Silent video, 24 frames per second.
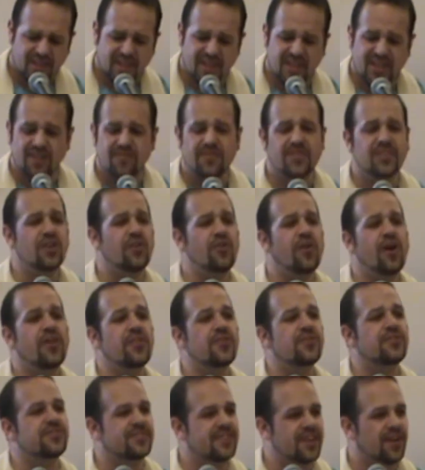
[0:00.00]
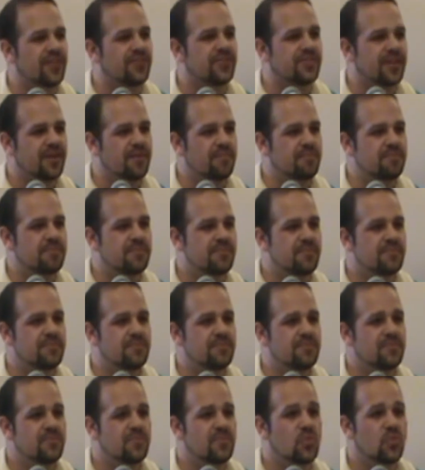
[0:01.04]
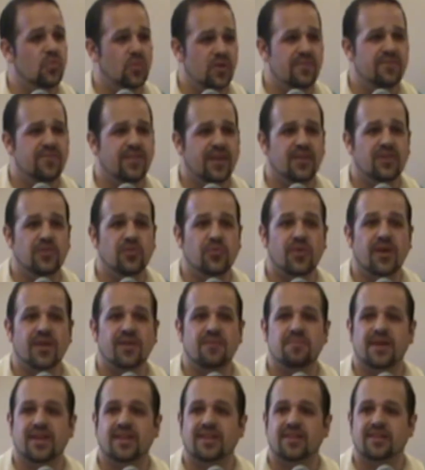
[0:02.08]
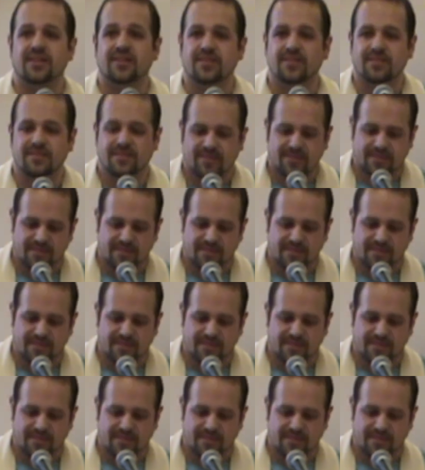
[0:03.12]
"Even though others doubt them, we find a way to make it."